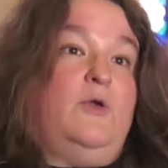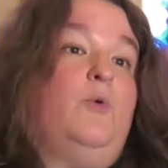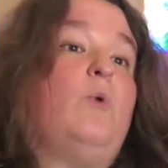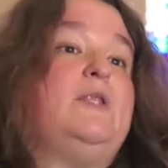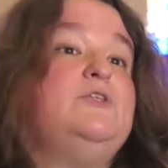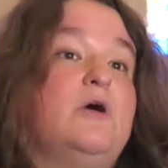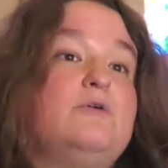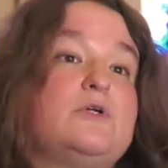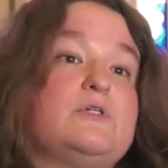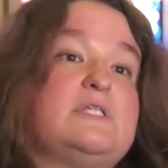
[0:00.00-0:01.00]
When
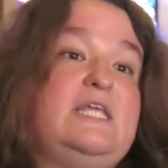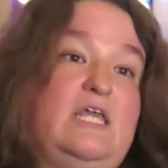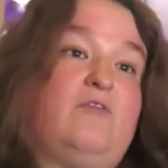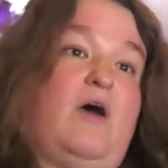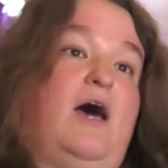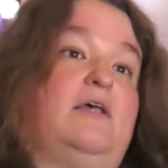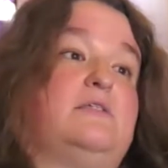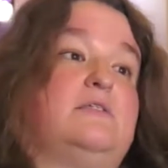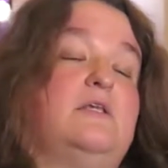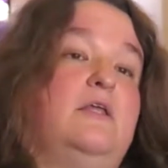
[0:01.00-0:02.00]
donors give
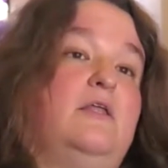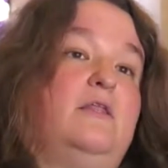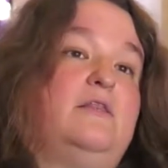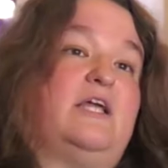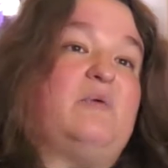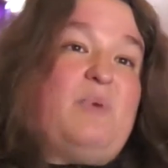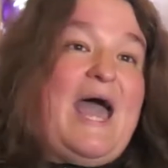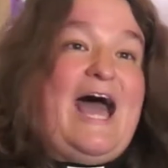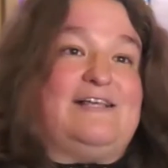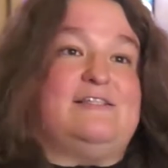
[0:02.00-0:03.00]
us the
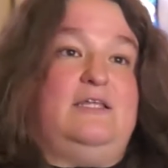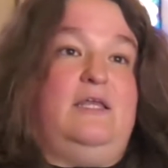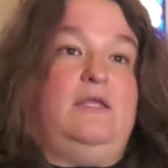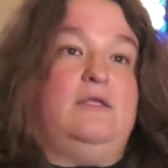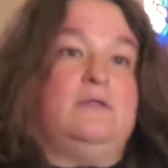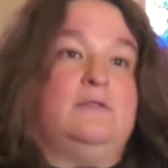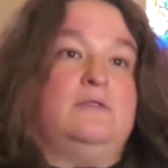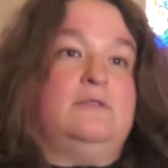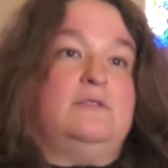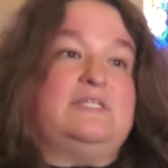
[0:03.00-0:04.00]
capacity
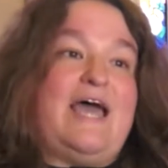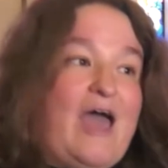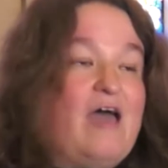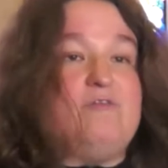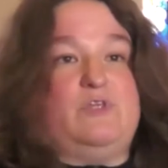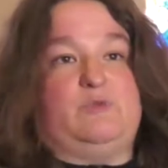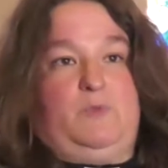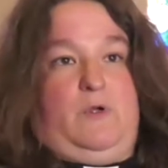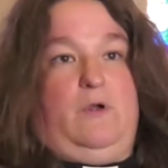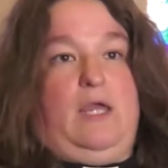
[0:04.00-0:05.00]
to have this
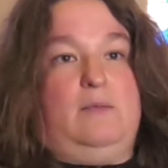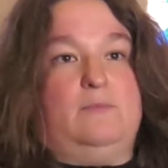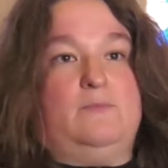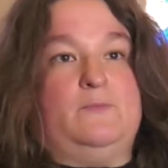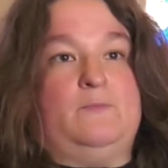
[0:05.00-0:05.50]
program,